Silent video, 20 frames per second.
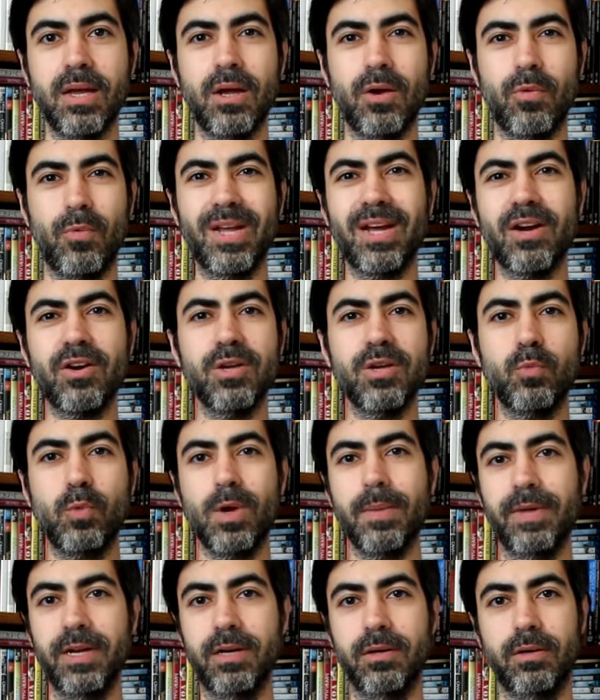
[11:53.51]
Regarding
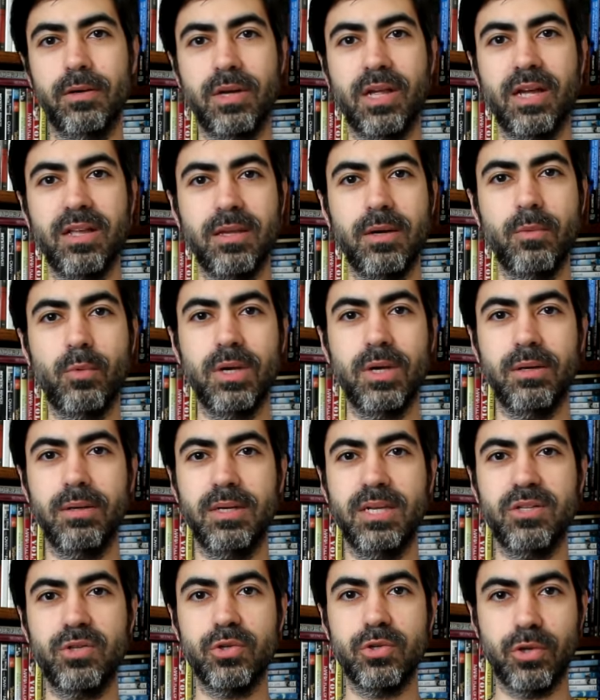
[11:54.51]
women, okay, I think we
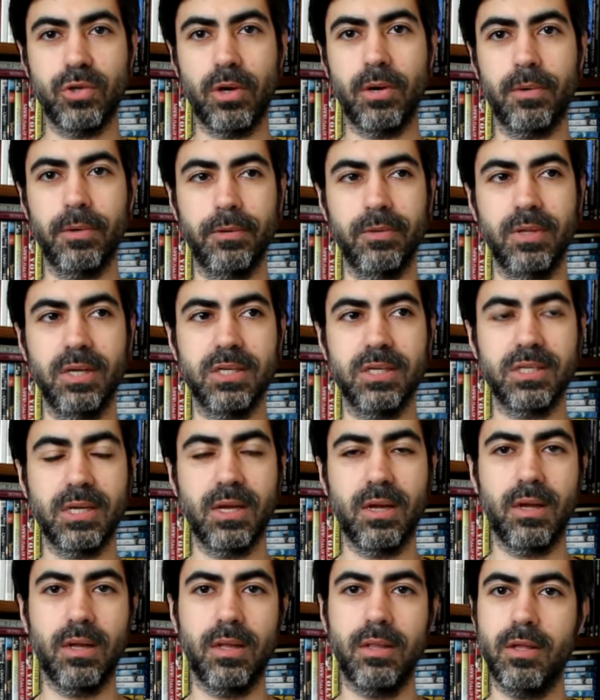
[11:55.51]
need to talk about this.
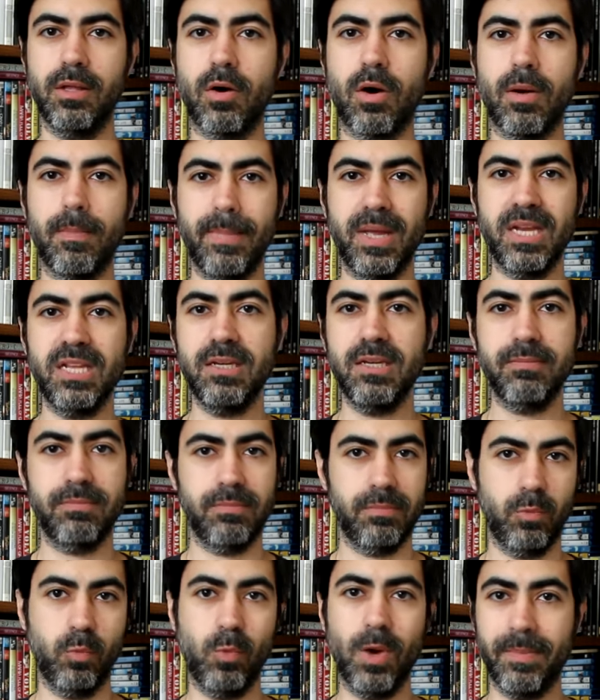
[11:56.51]
There are many
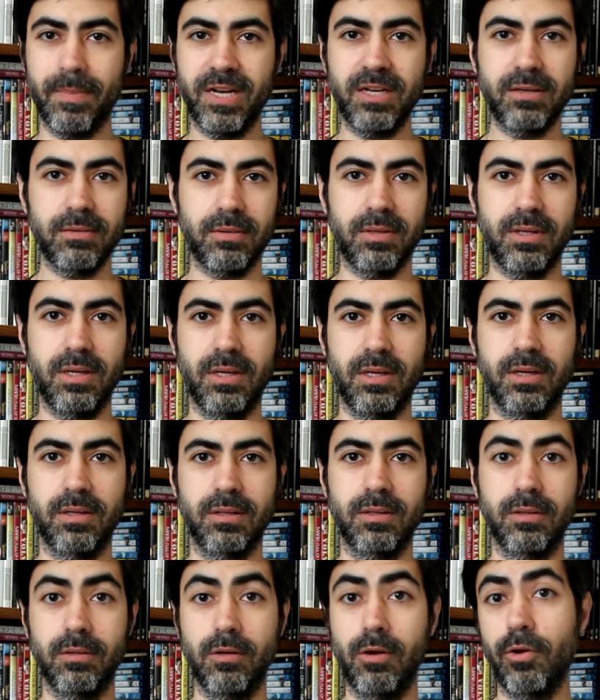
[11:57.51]
women
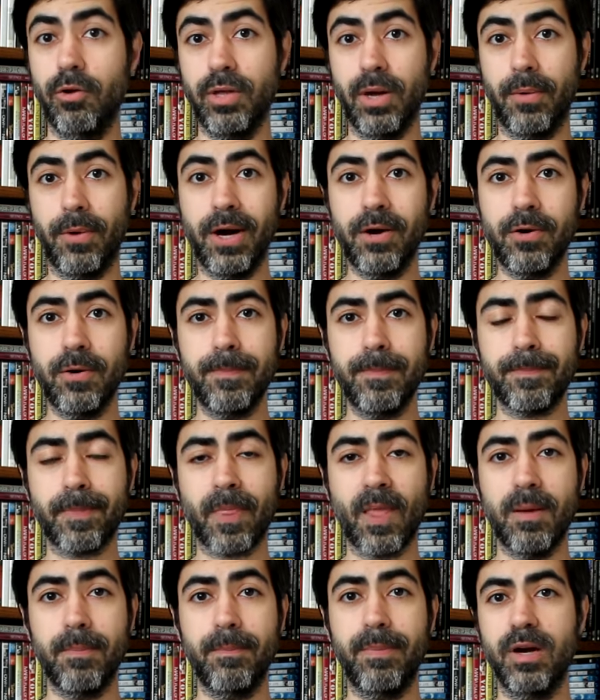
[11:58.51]
in Los de Abajo,
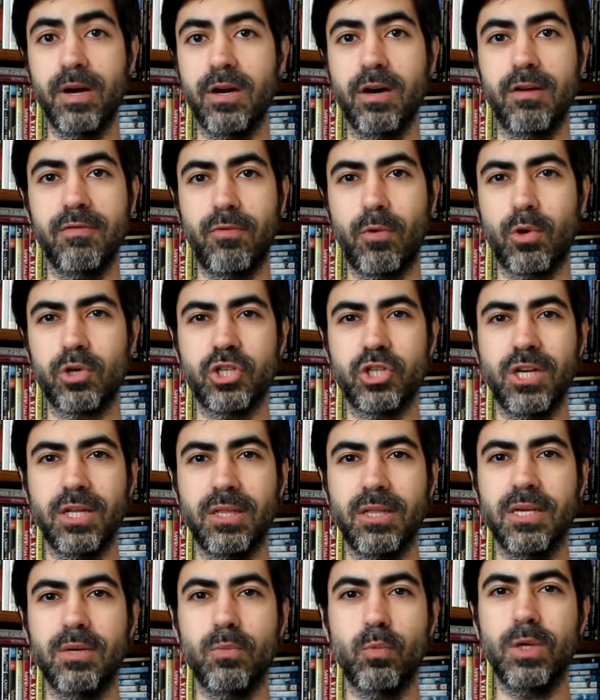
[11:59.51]
but
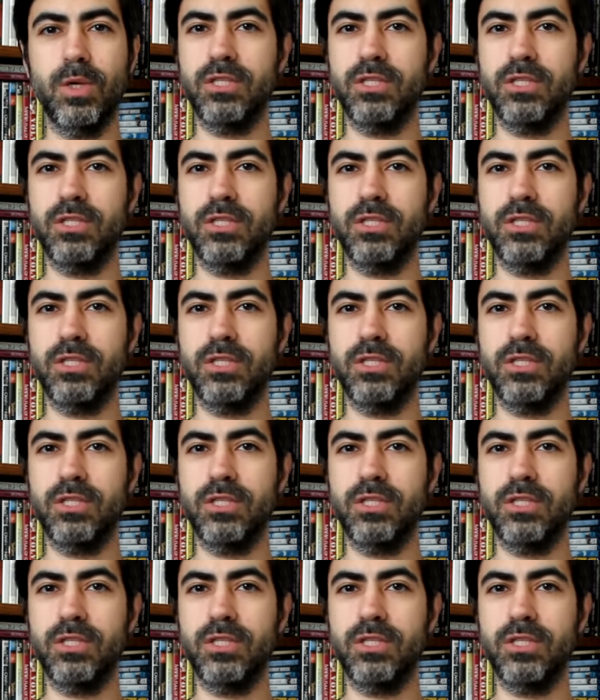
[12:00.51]
unfortunately we